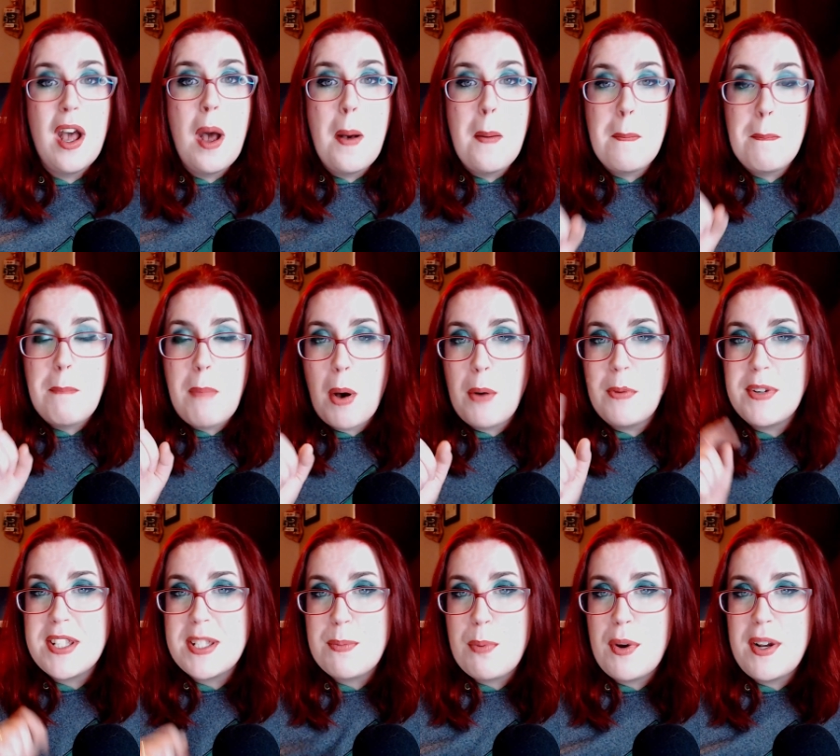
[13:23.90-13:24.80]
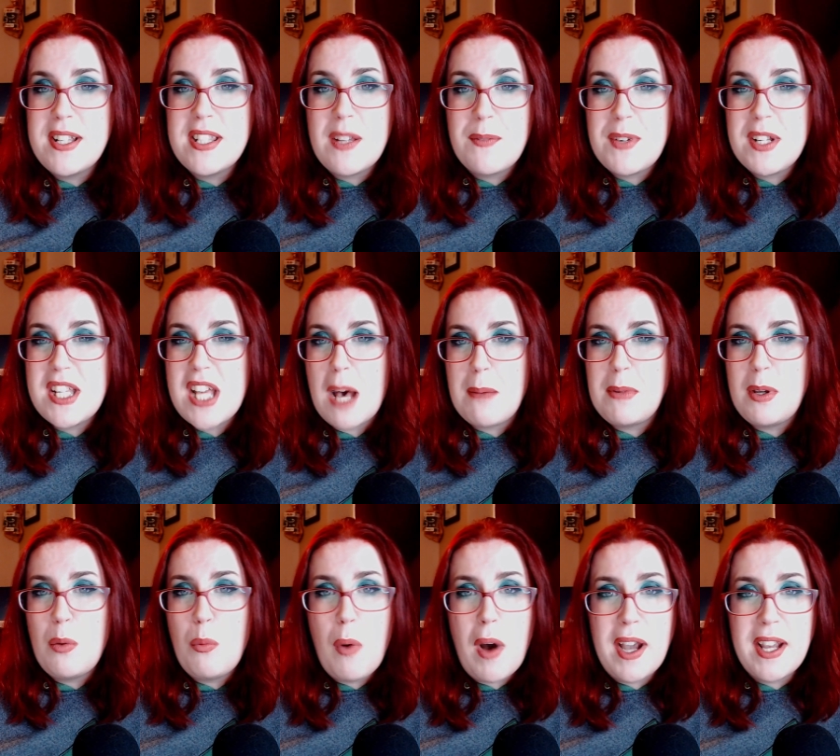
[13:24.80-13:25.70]
Bonus points if you tell me
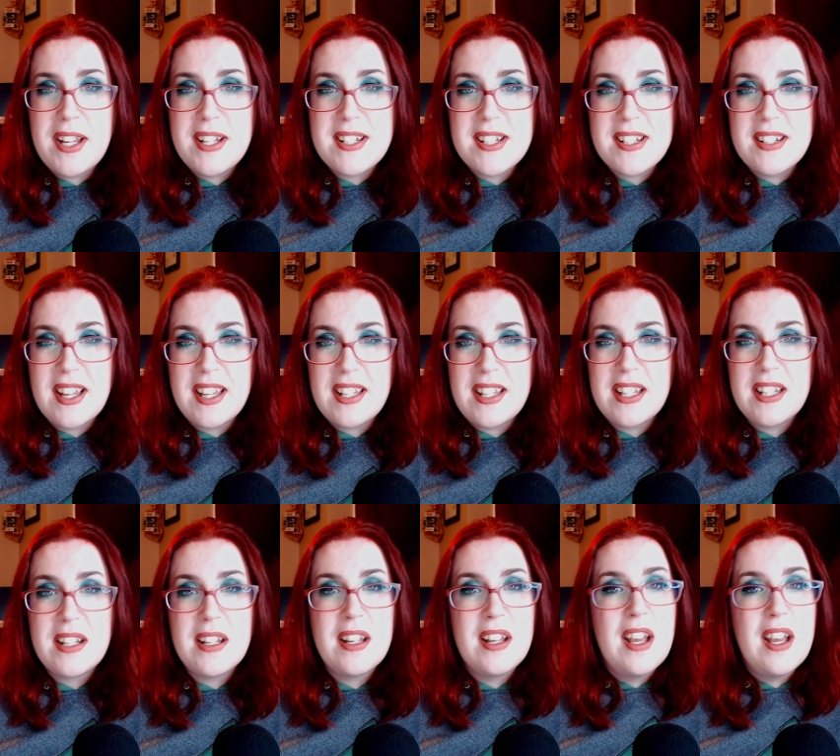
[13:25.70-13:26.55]
why you didn't like it.